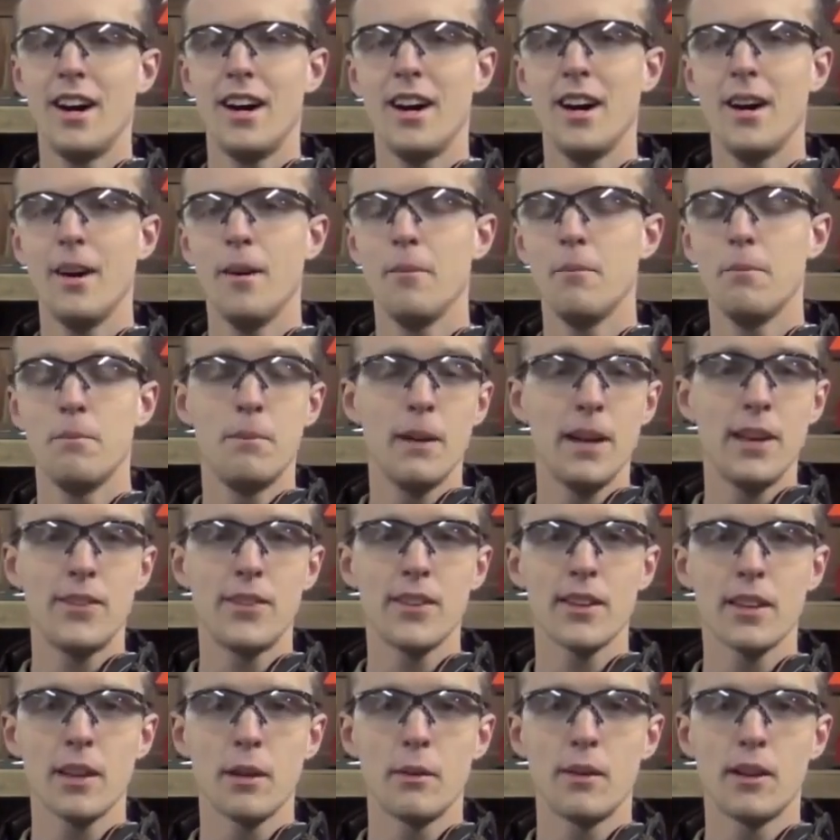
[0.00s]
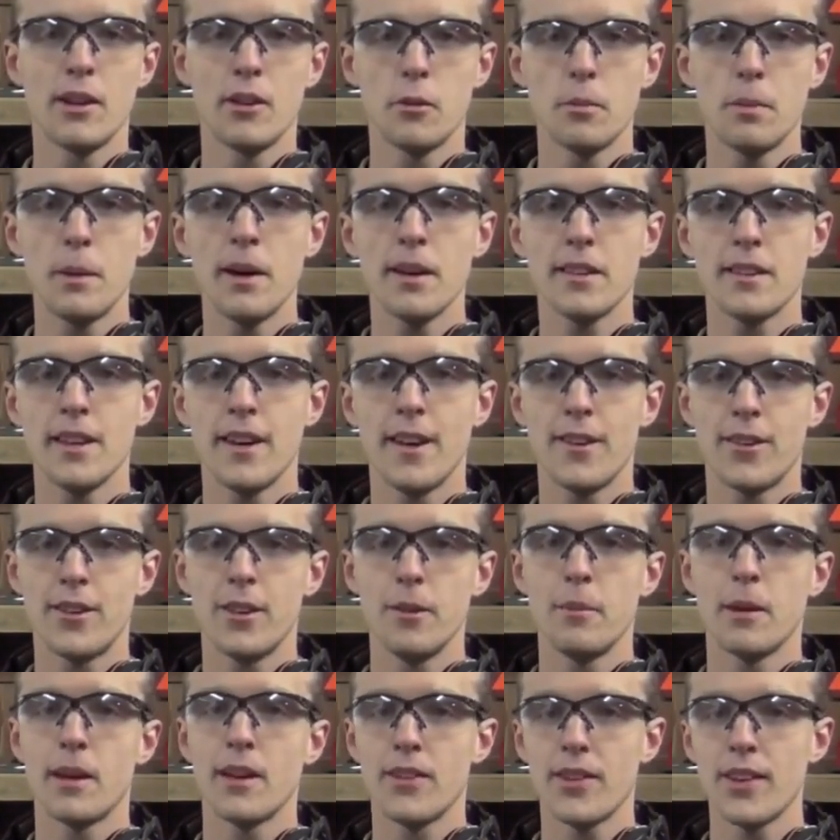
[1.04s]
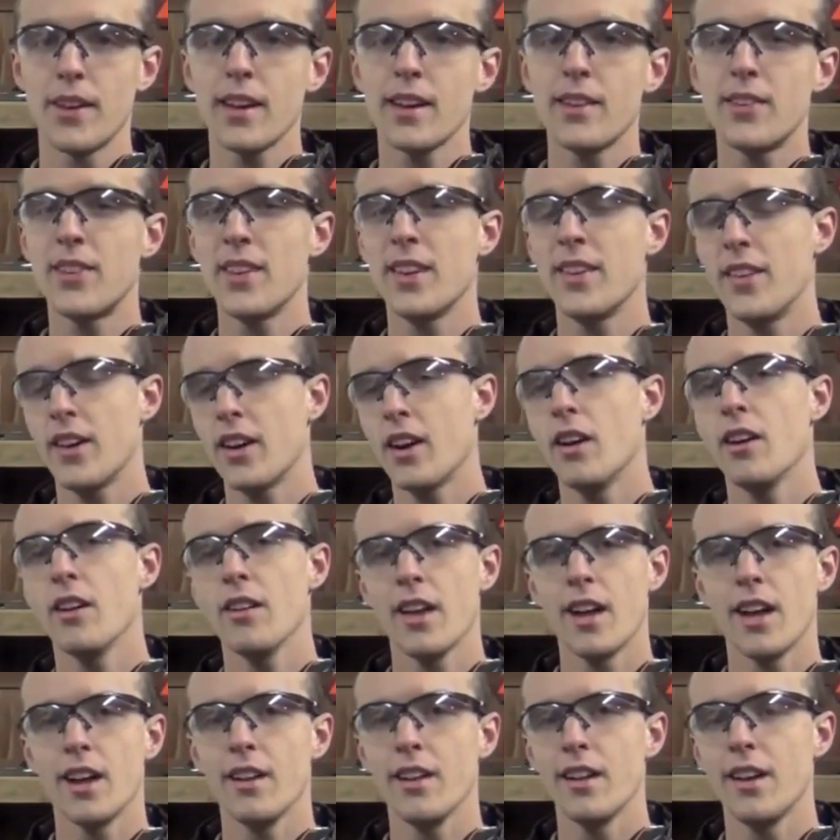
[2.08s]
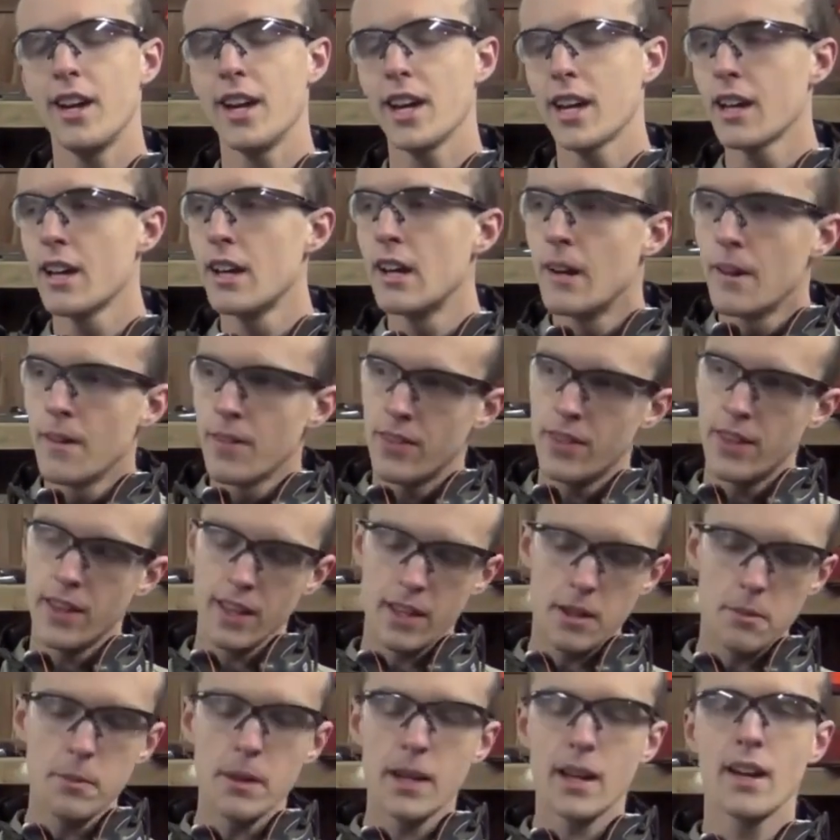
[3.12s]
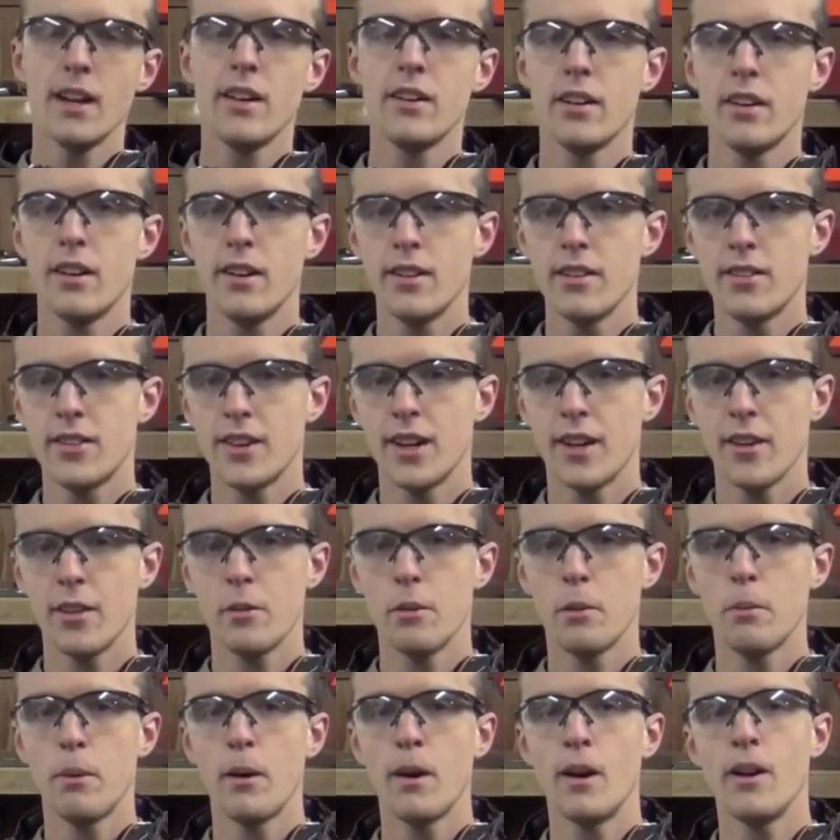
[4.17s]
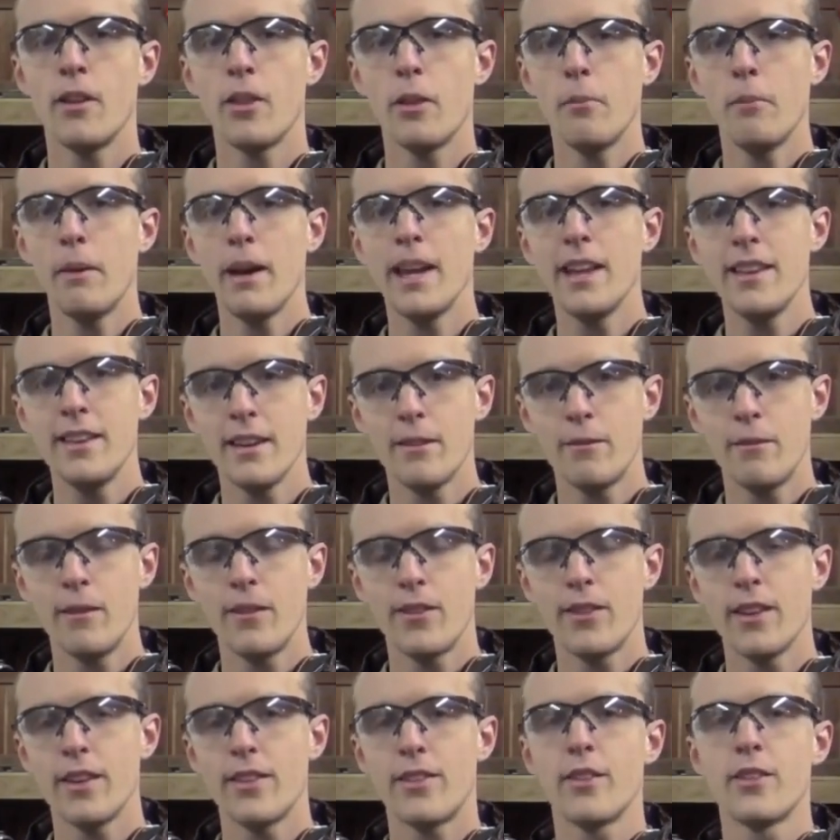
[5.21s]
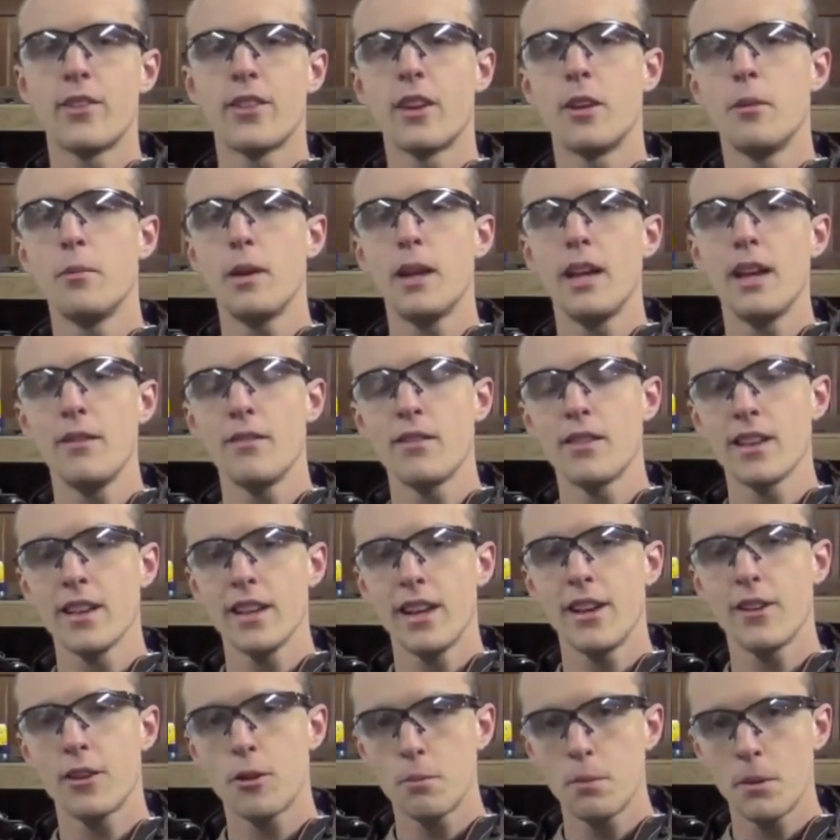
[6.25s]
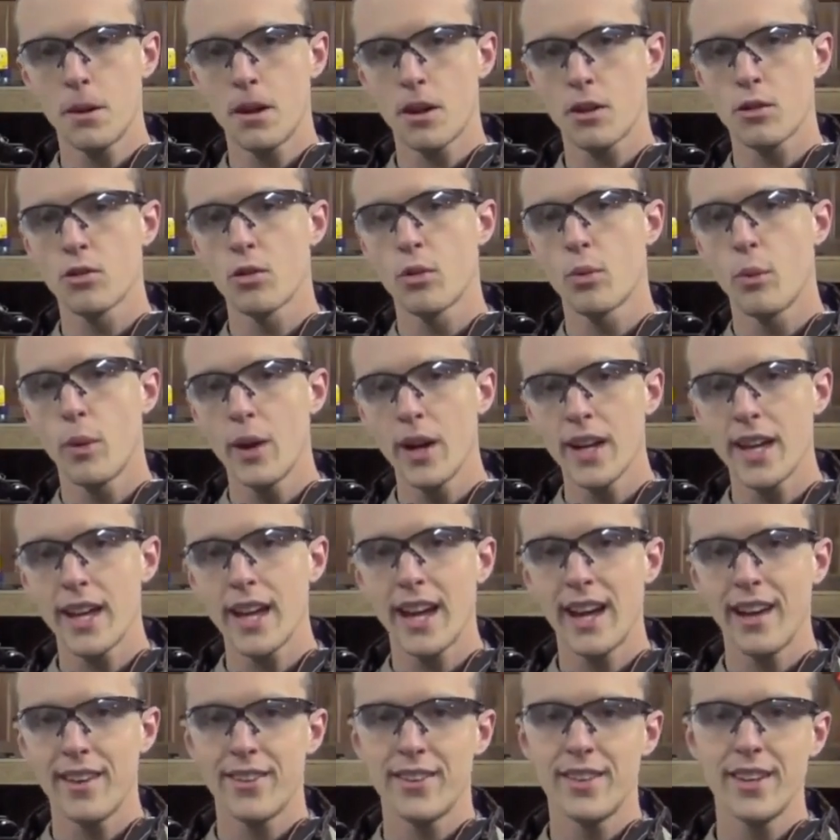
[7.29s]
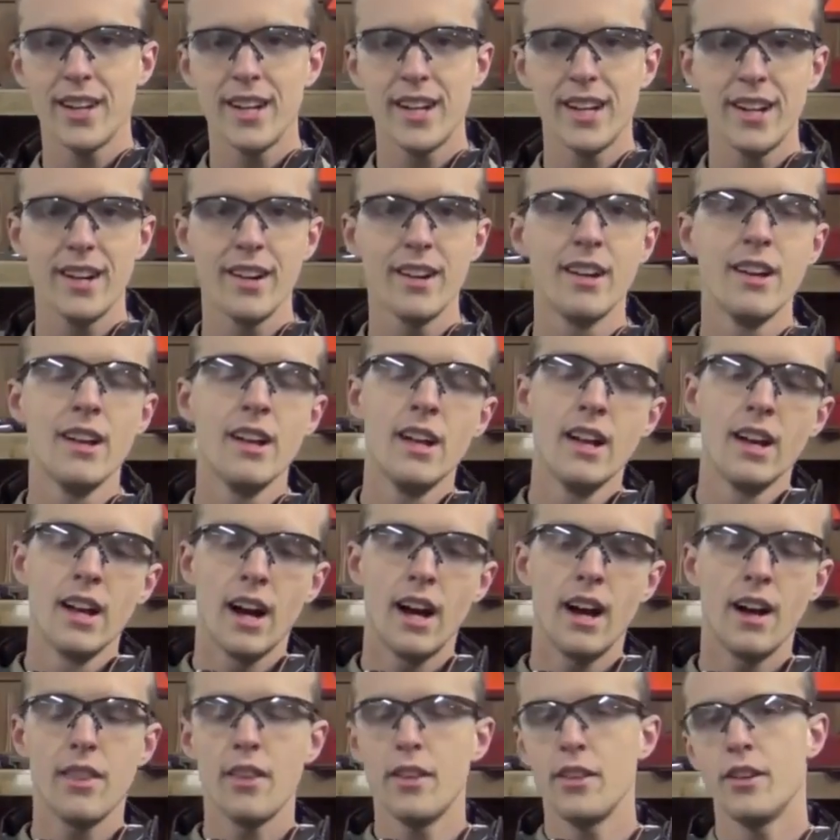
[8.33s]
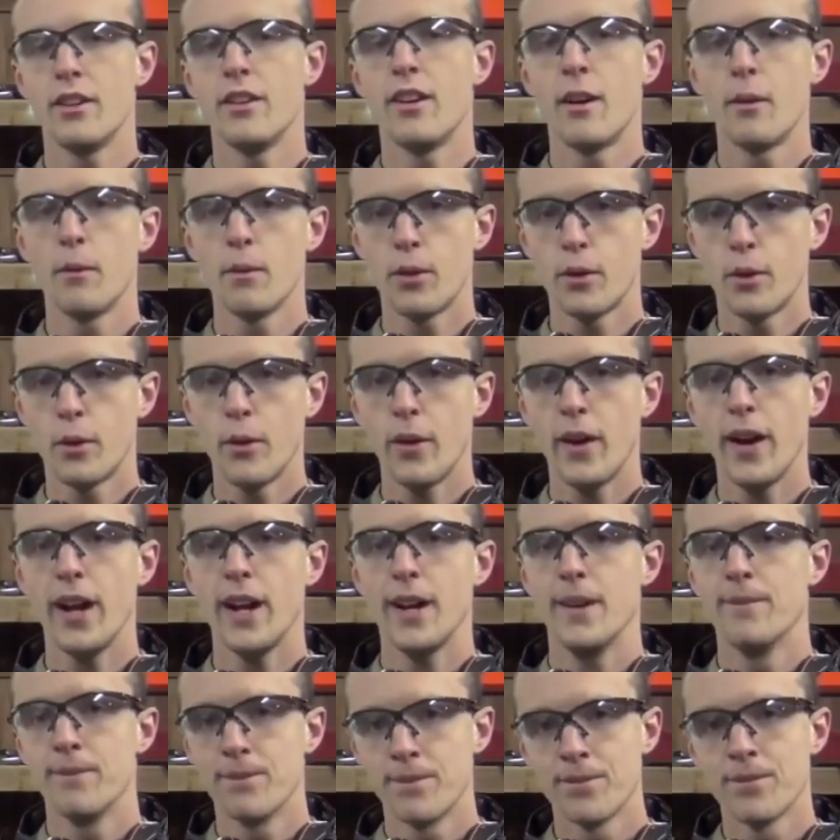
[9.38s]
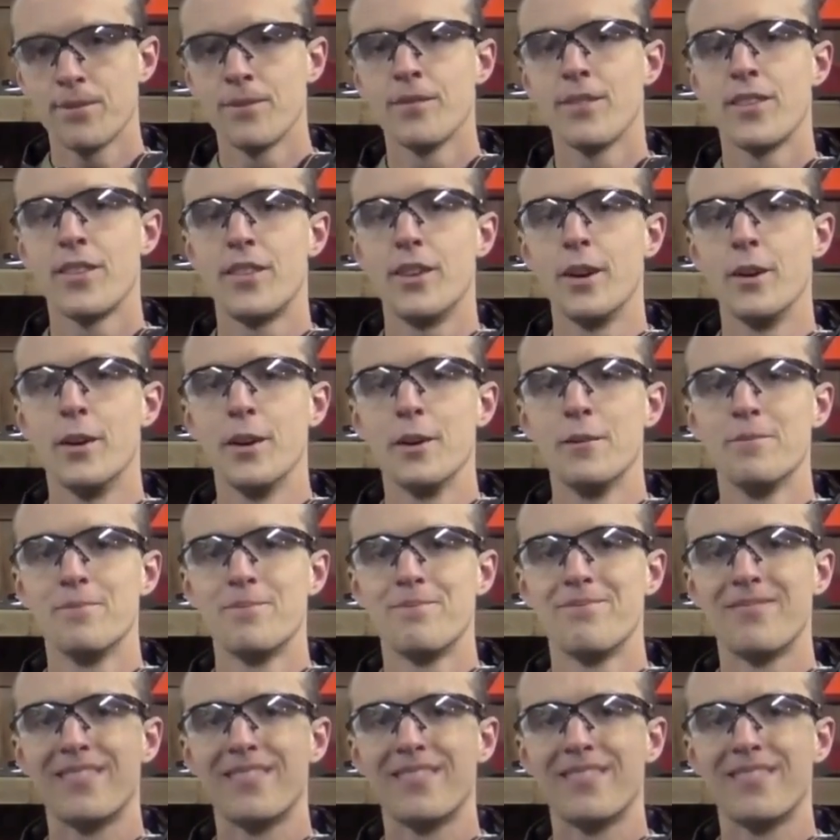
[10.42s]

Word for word: um, basically when you spark test it, because like I said, they are a lot alike, it can be kind of hard to tell them apart. The main difference is there's going to be even less sparks with white cast iron uh, than there are with gray. Let's do it.